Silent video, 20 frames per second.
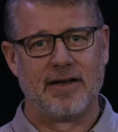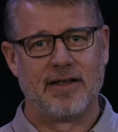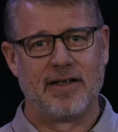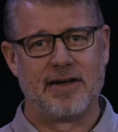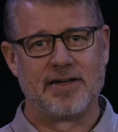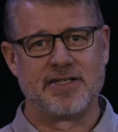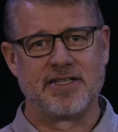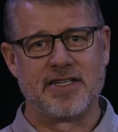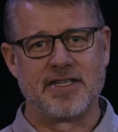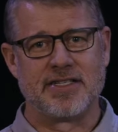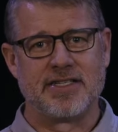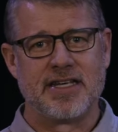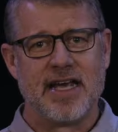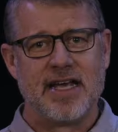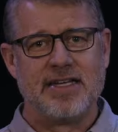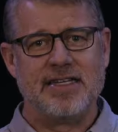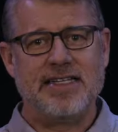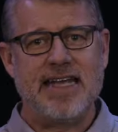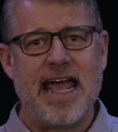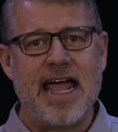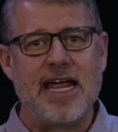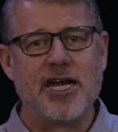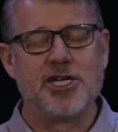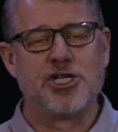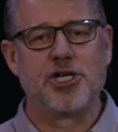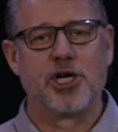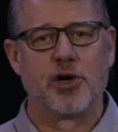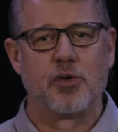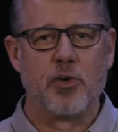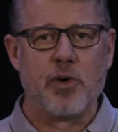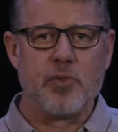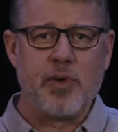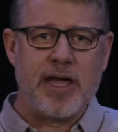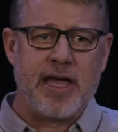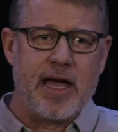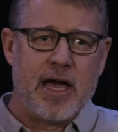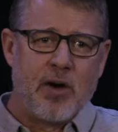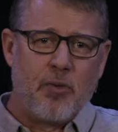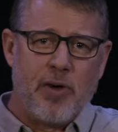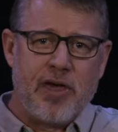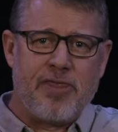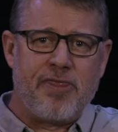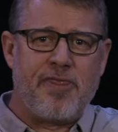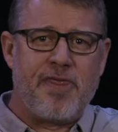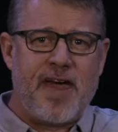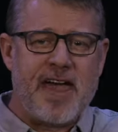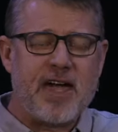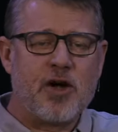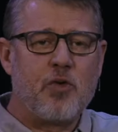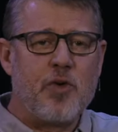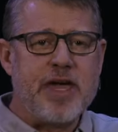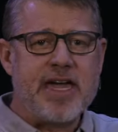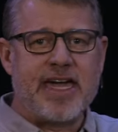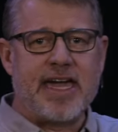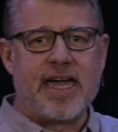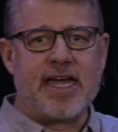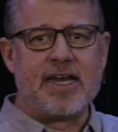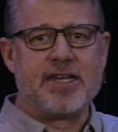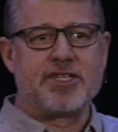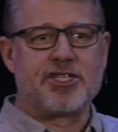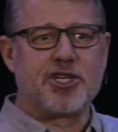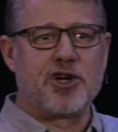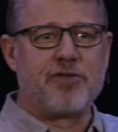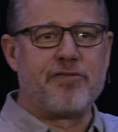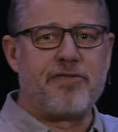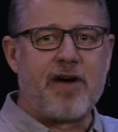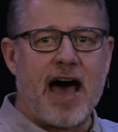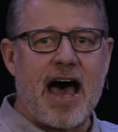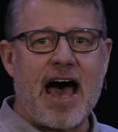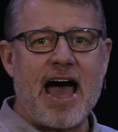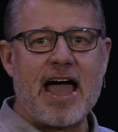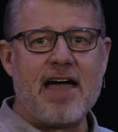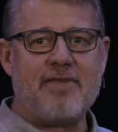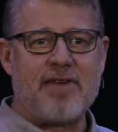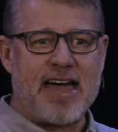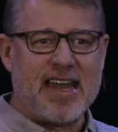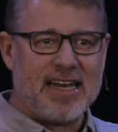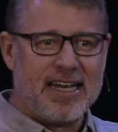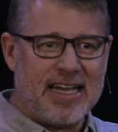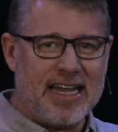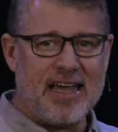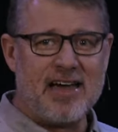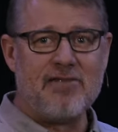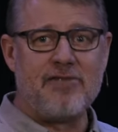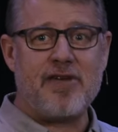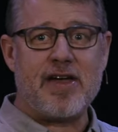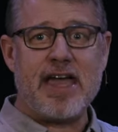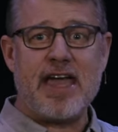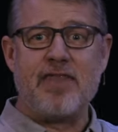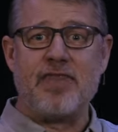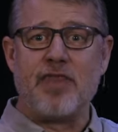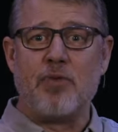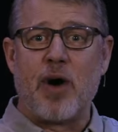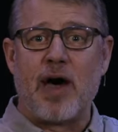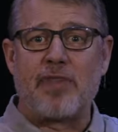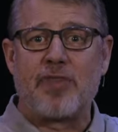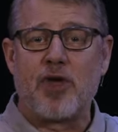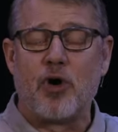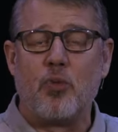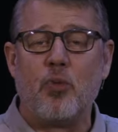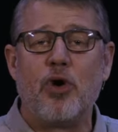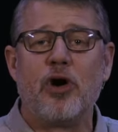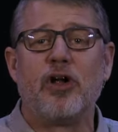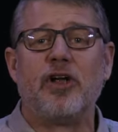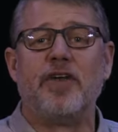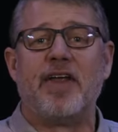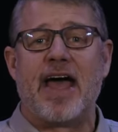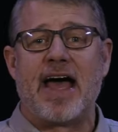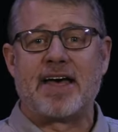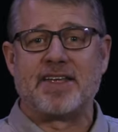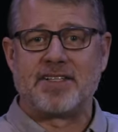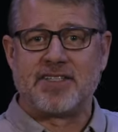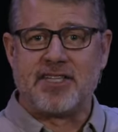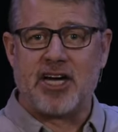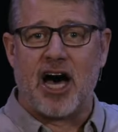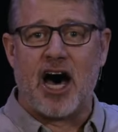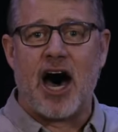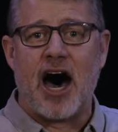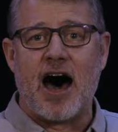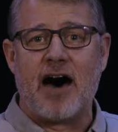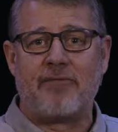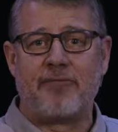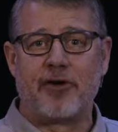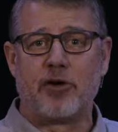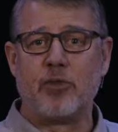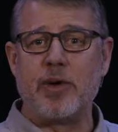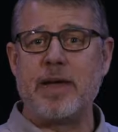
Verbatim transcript: There's this danger when we, we think we can survive and live in what the world has to offer.